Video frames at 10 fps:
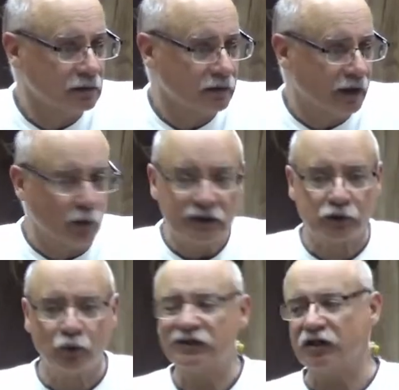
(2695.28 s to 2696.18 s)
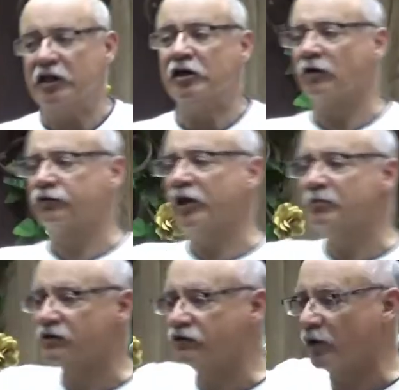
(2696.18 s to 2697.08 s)
Right? What's Enoch
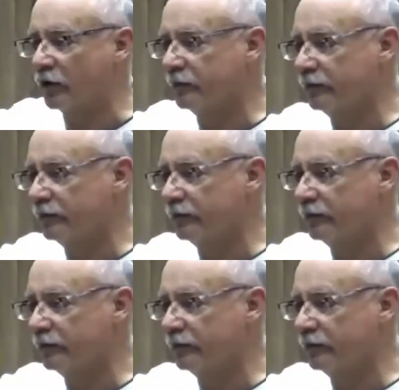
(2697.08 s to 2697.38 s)
famous for?